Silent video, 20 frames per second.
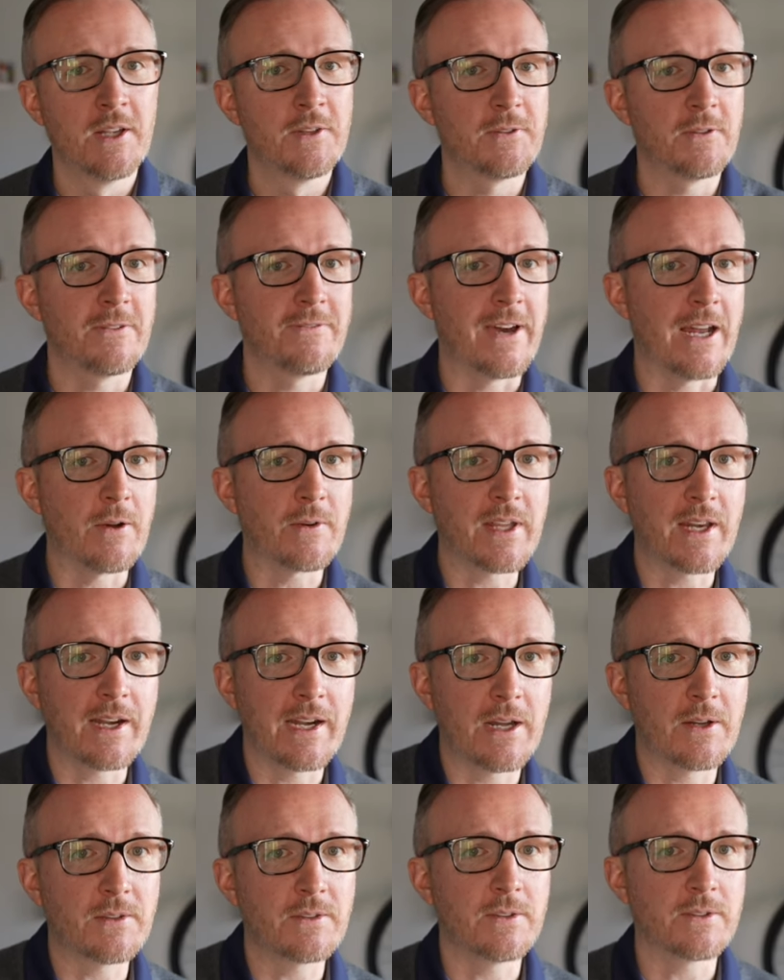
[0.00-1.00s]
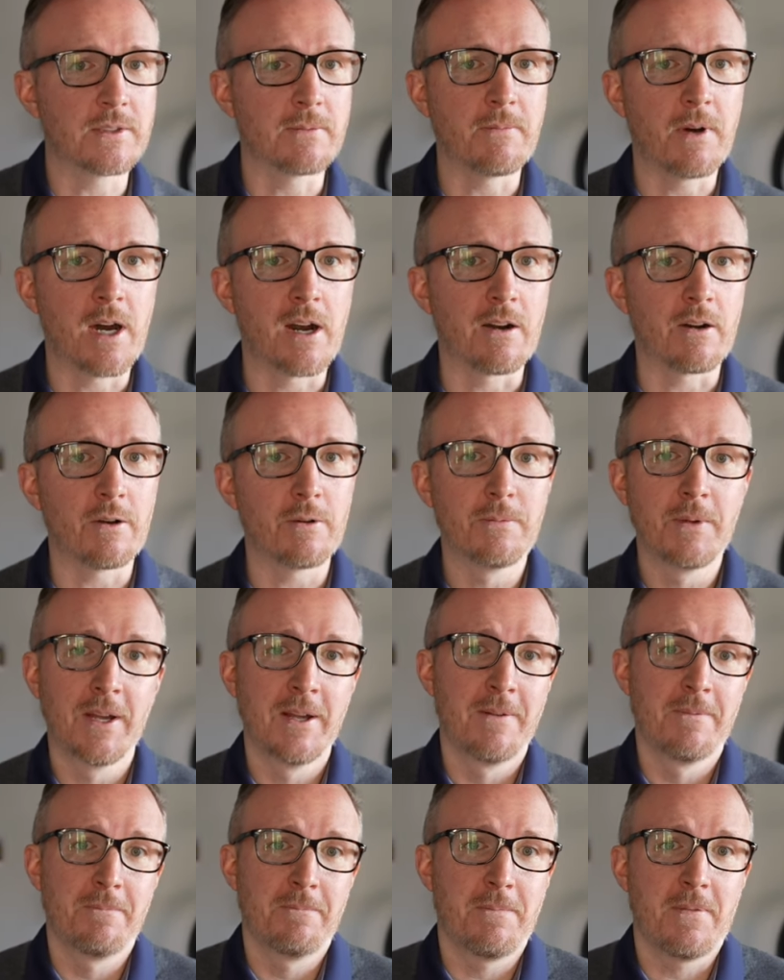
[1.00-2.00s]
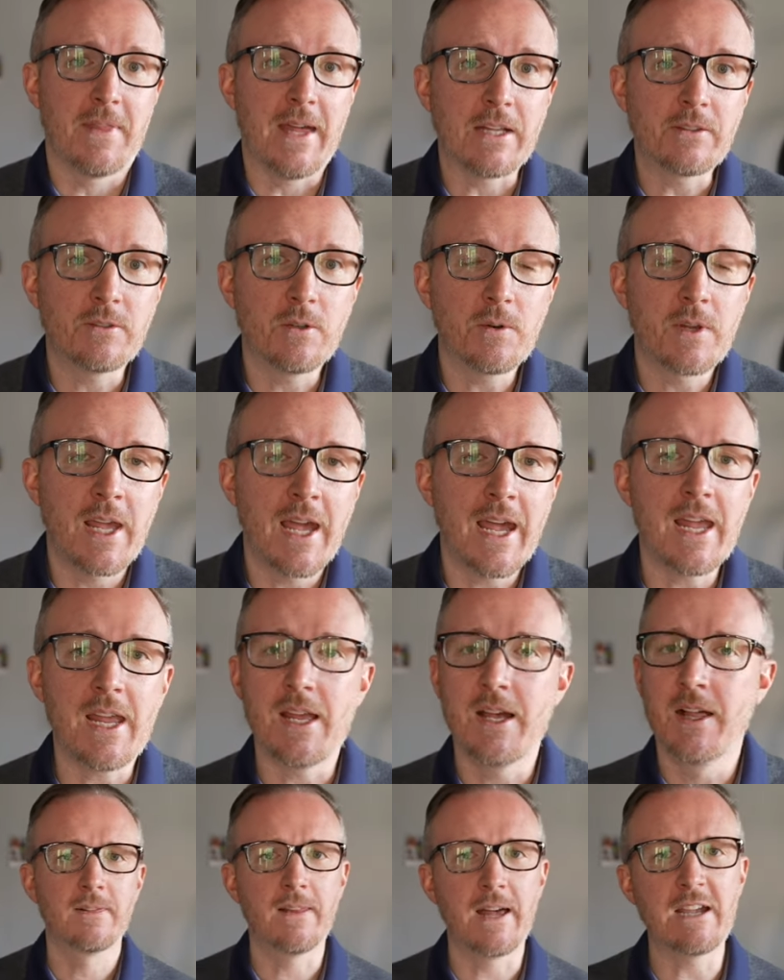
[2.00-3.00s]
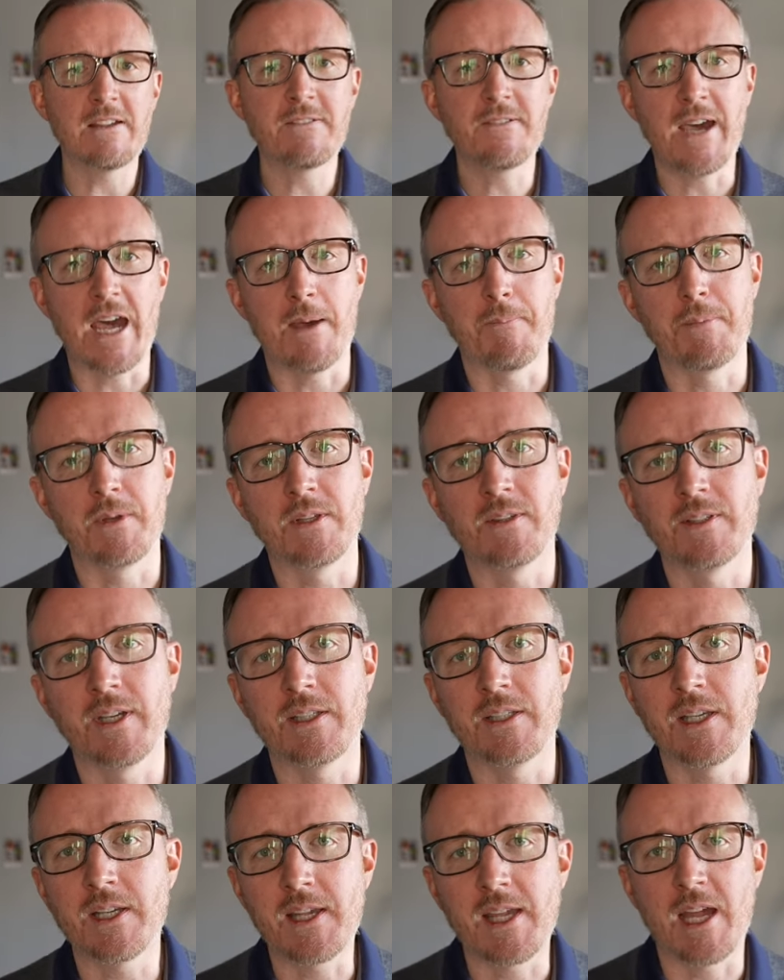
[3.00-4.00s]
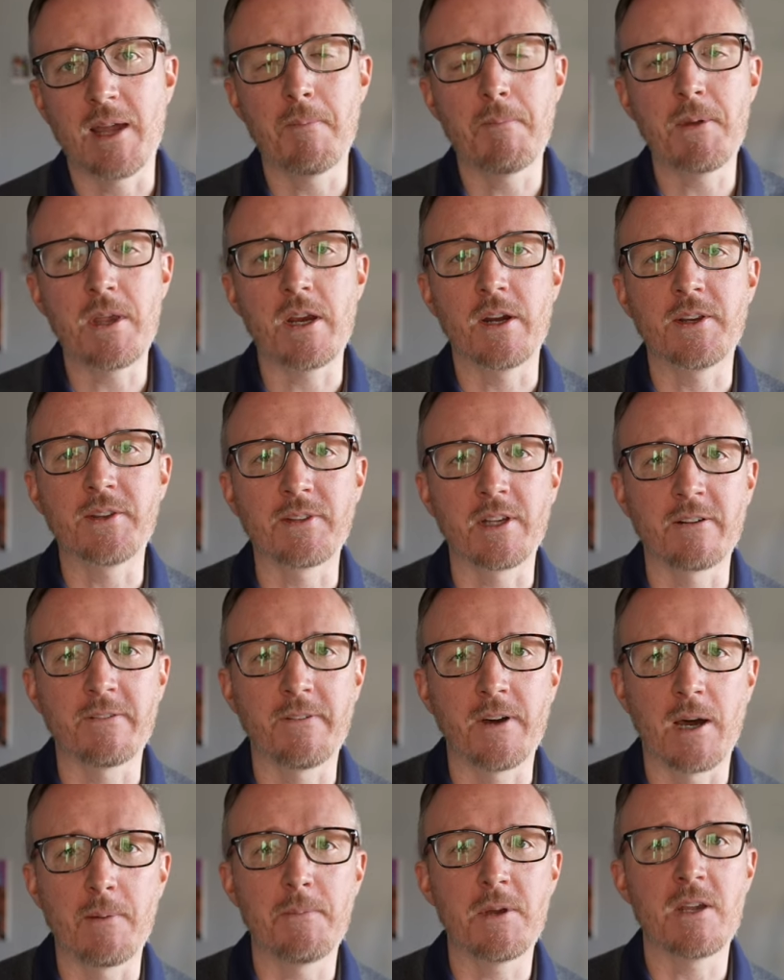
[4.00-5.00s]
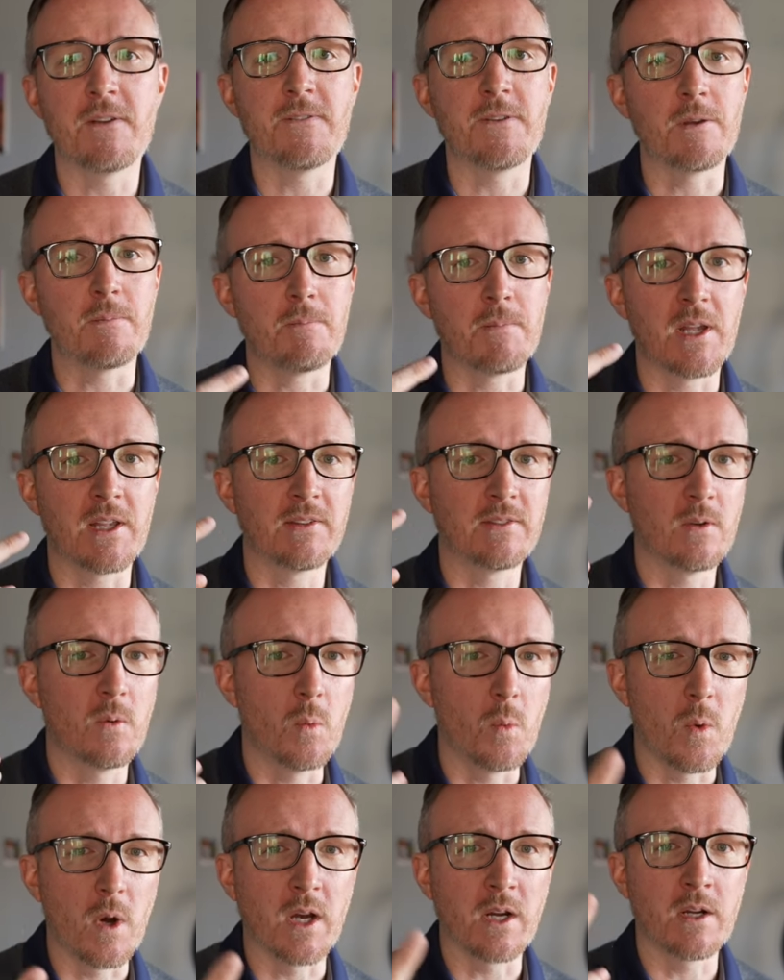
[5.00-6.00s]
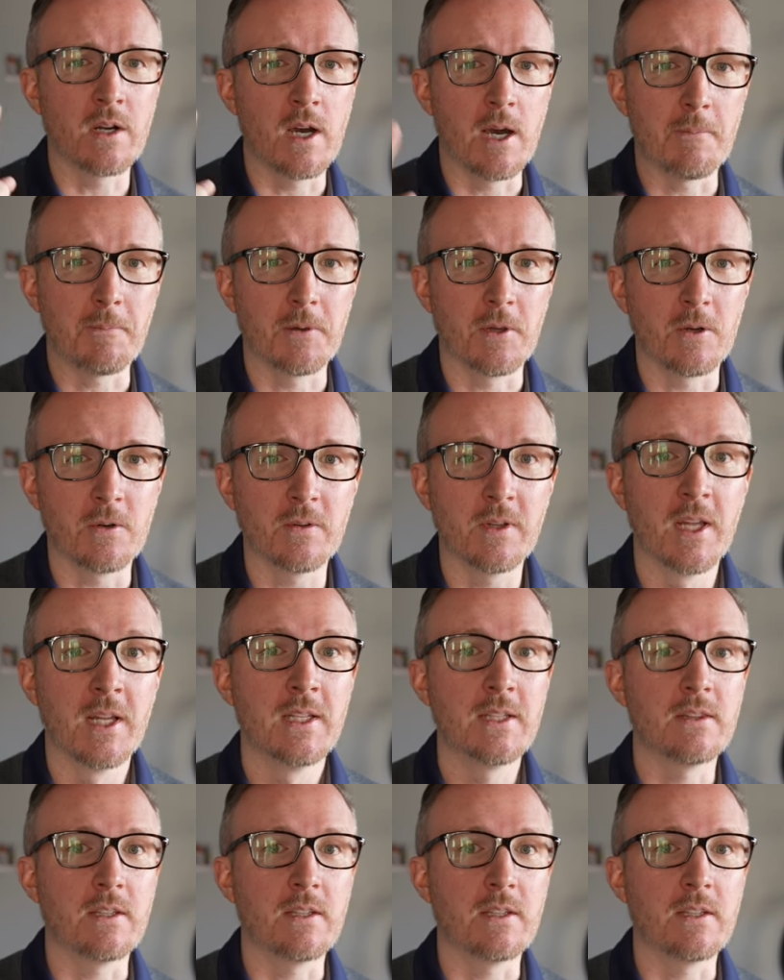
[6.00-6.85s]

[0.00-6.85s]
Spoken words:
So if I don't get it out till tomorrow, that's okay. Life happens and you can't beat yourself up if you miss one upload.